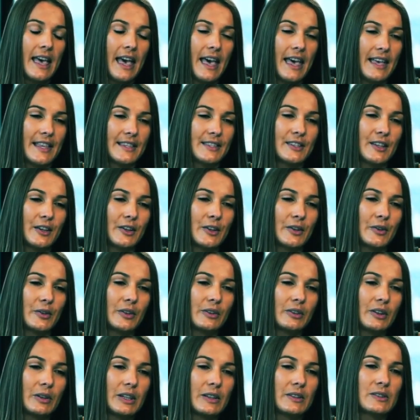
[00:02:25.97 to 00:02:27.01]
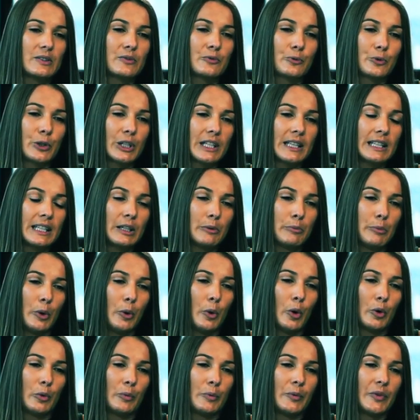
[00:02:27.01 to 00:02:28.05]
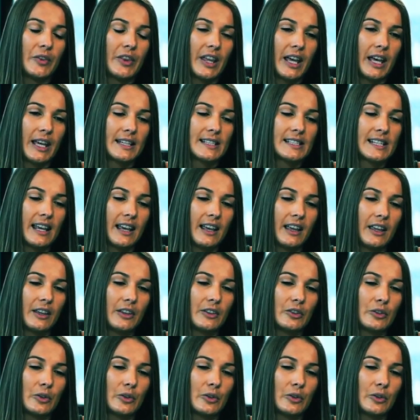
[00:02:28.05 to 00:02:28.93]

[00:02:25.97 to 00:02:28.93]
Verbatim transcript: And so it's really important that uh,